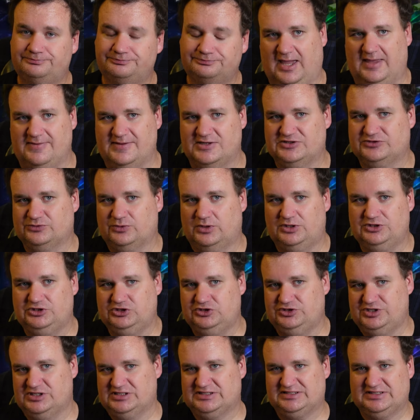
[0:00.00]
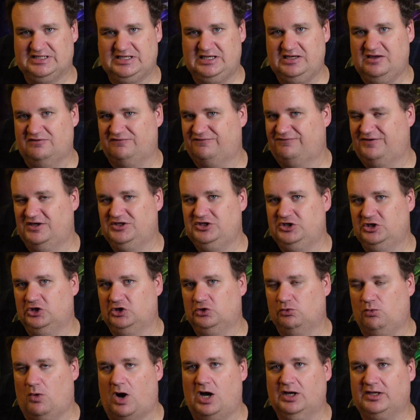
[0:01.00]
And this one, you just see a
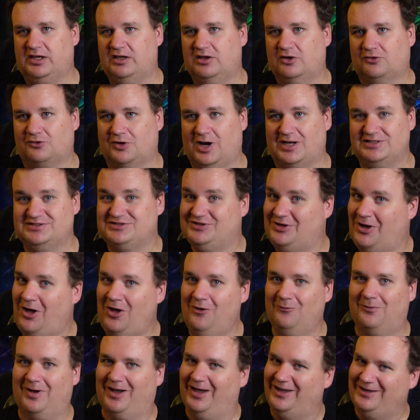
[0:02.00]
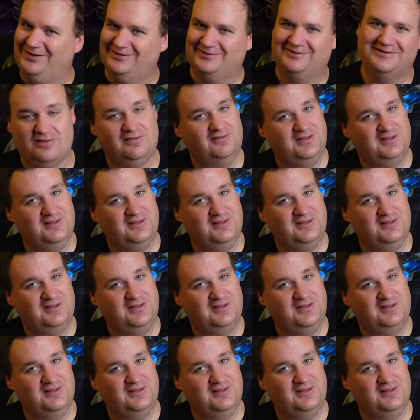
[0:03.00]
figure walking across the hallway.